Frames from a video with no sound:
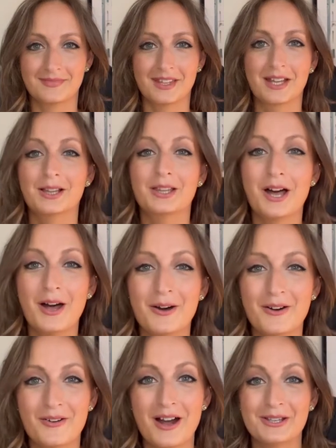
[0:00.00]

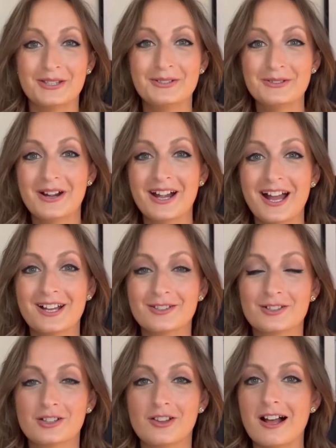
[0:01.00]
Hello! You are at
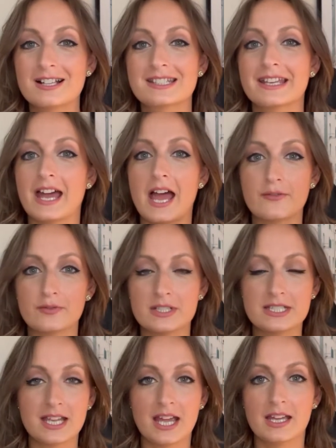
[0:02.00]
your closet every
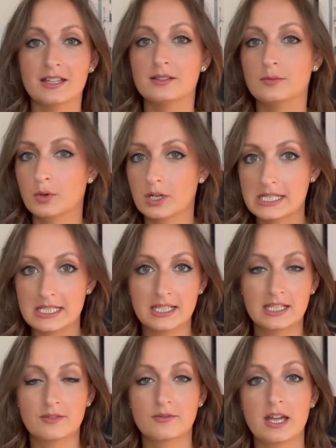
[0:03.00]
day, in the morning
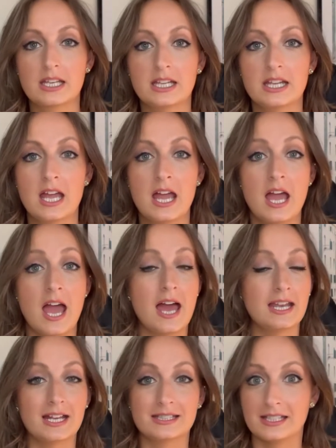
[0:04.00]
getting ready,
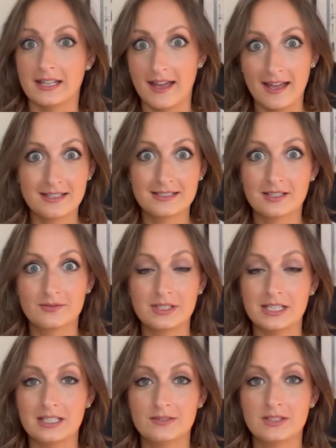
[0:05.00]
and at the end of the
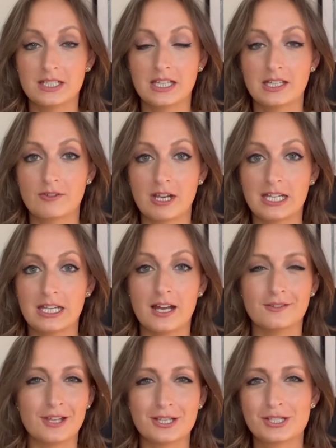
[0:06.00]
evening getting ready,
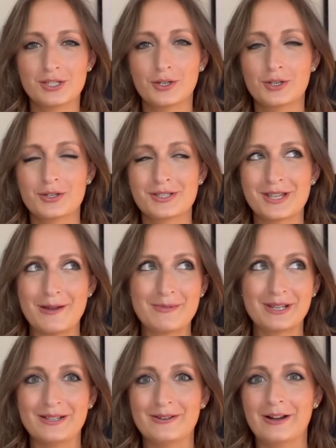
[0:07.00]
unless you're
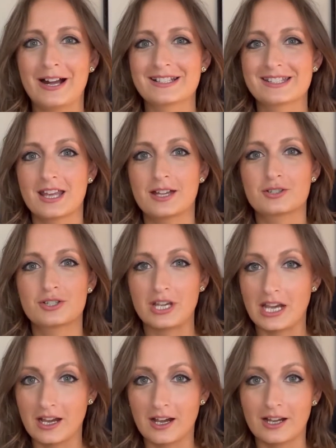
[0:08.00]
somebody who has that
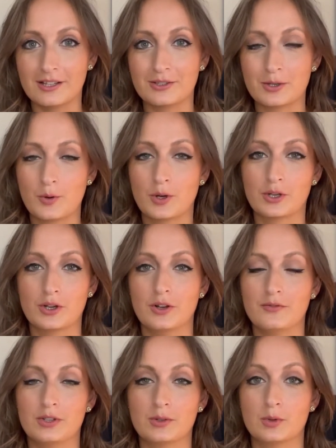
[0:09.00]
chair in the corner
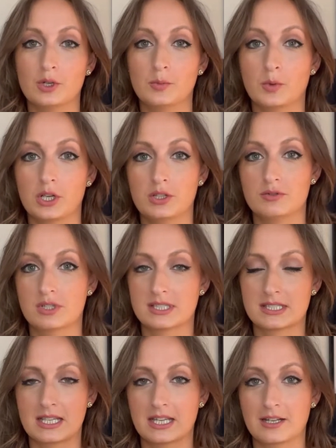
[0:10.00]
of your room where you
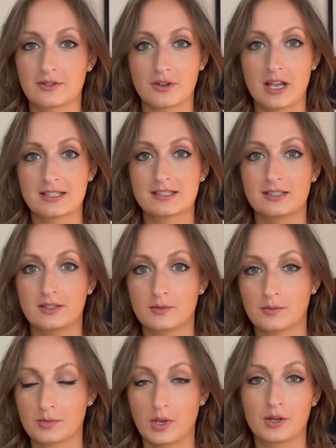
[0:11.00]
just get undressed and you
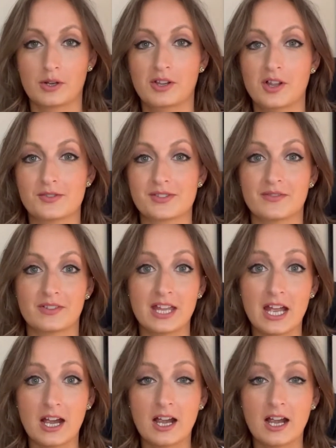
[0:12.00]
throw your clothes over there,